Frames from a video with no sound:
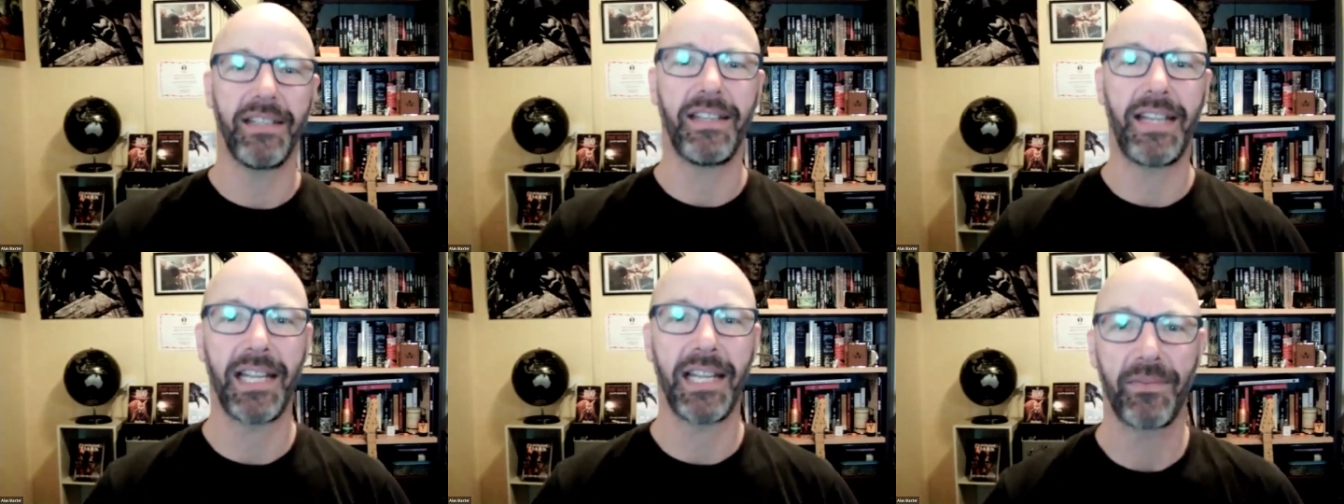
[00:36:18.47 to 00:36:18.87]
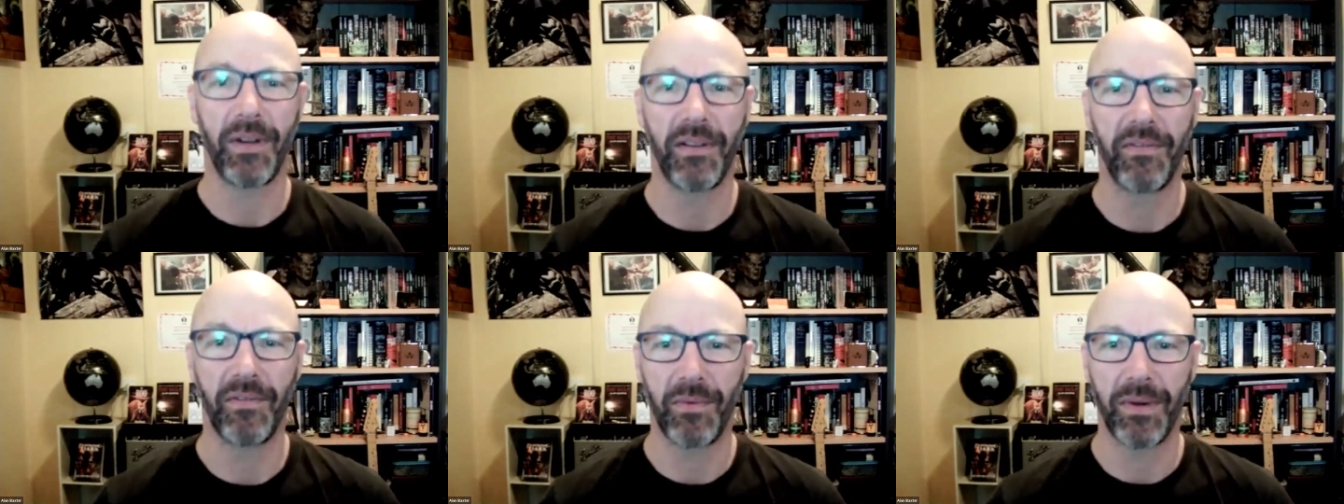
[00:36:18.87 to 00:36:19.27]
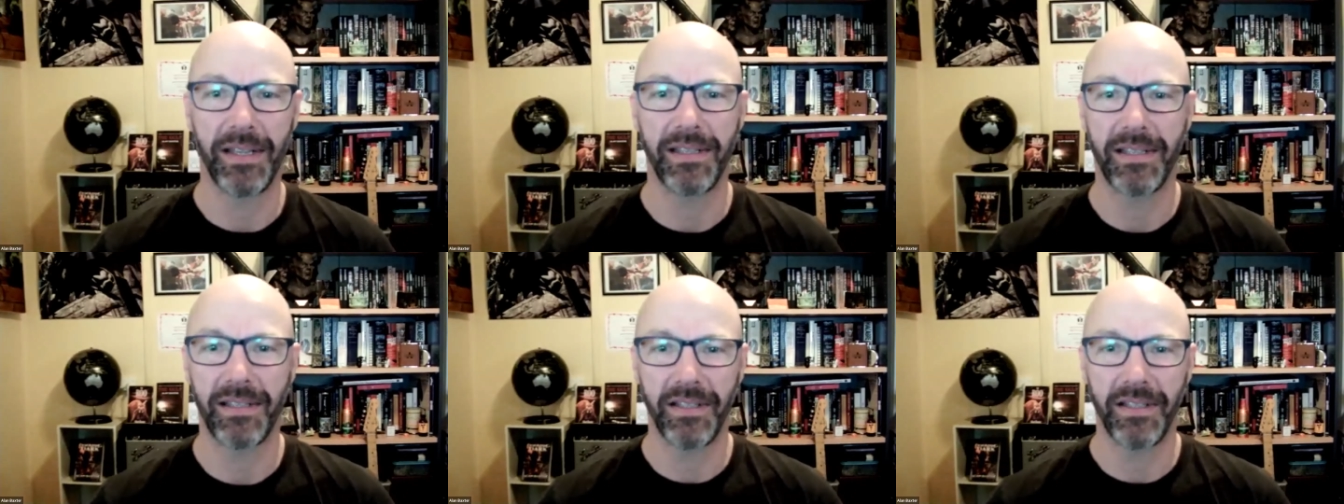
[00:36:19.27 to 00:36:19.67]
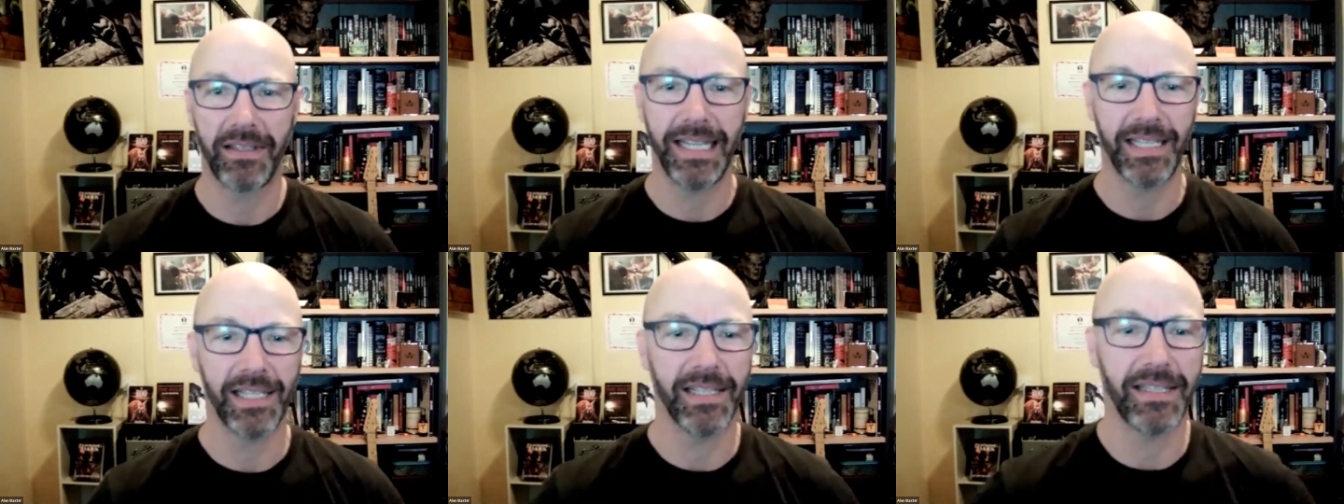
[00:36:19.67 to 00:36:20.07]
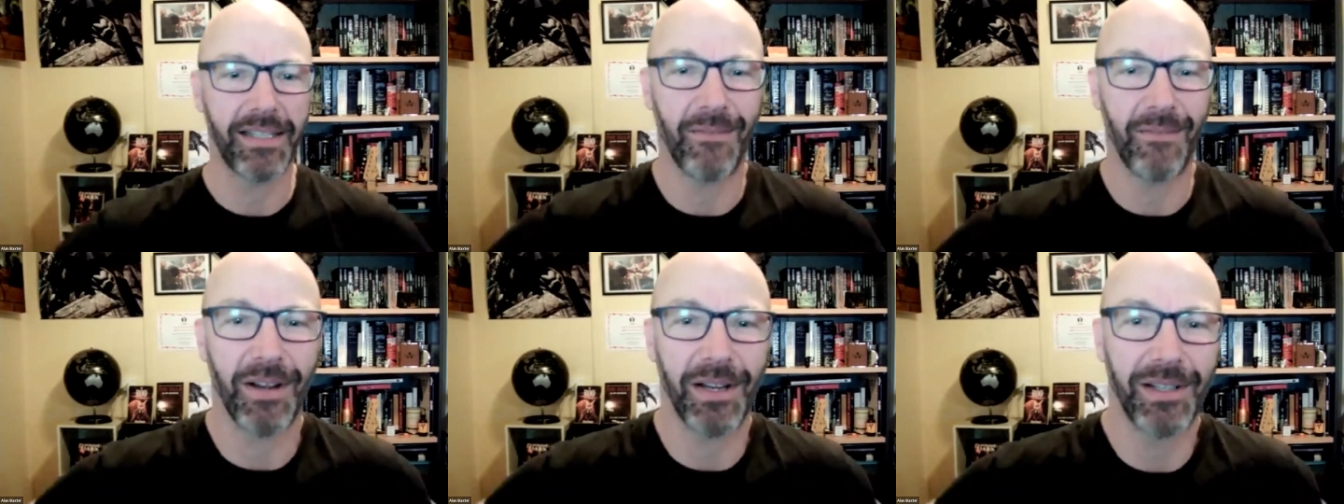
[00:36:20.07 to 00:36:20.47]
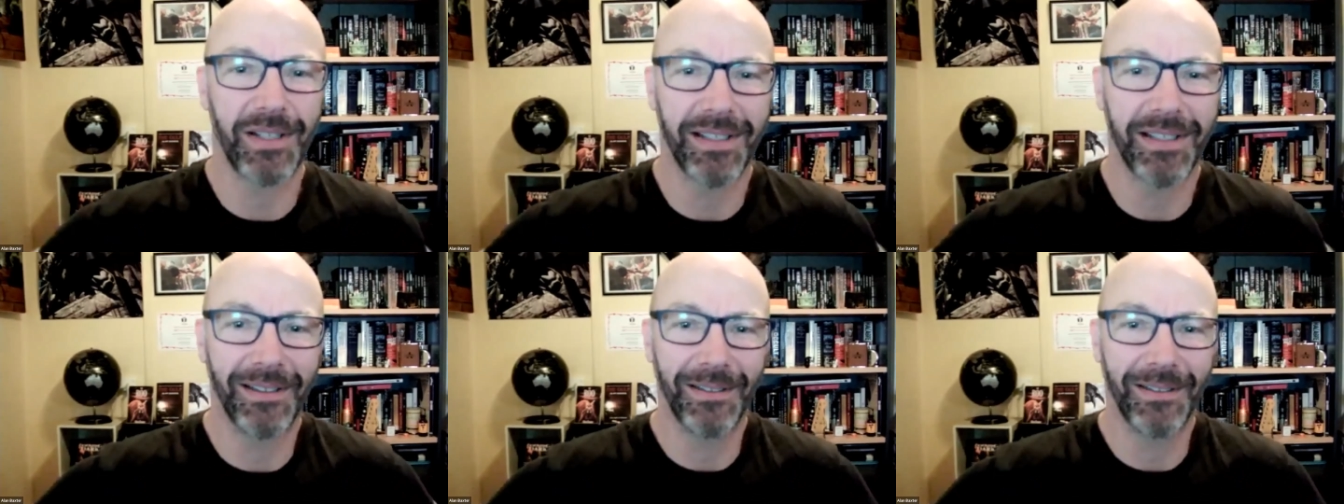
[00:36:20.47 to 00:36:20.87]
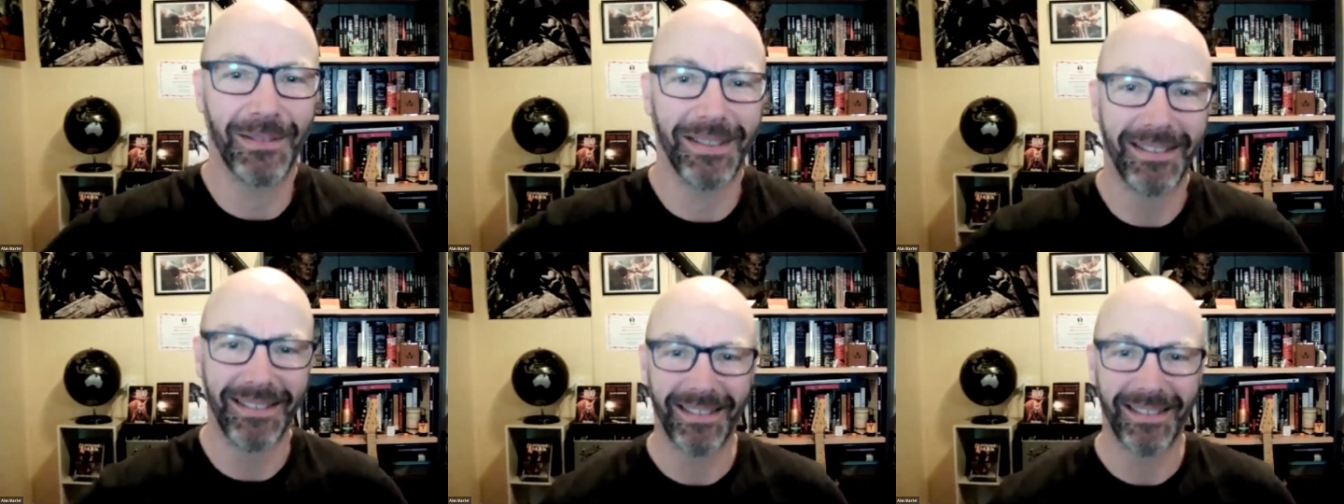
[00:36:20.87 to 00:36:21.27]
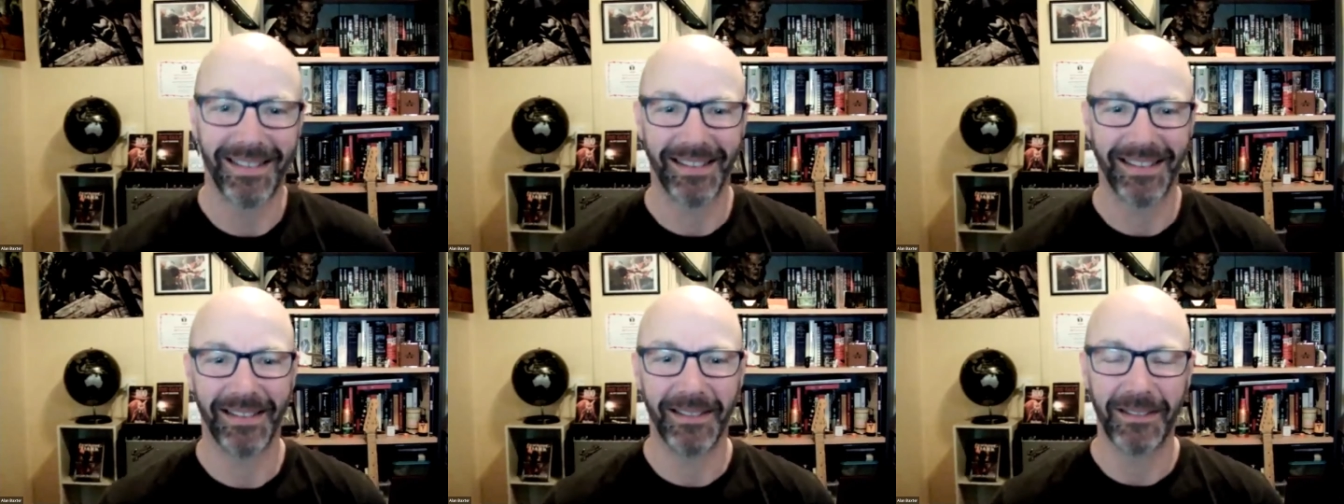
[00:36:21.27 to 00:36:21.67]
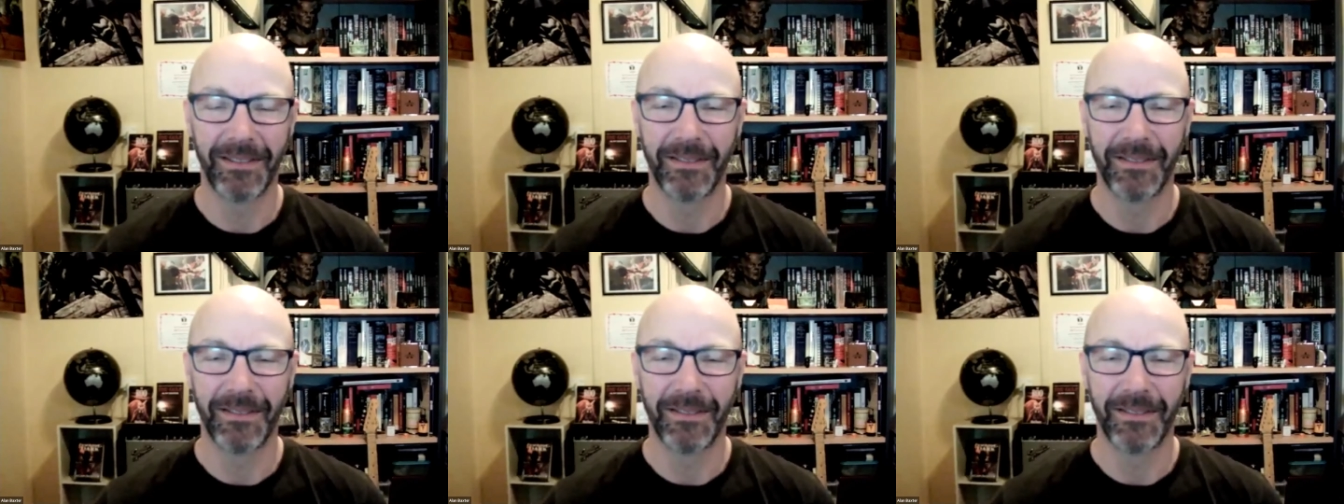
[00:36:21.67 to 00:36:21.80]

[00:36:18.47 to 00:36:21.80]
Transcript: And that's one of the ones that isn't so much. So yeah.